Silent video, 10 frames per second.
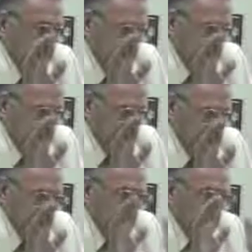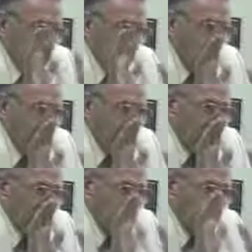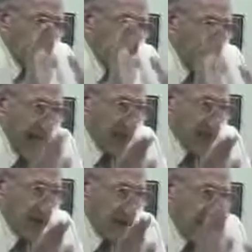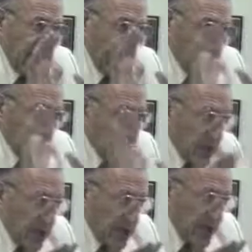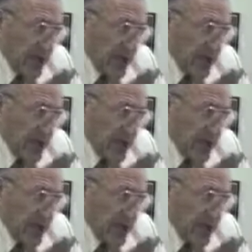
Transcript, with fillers: and this is normal, natural, and good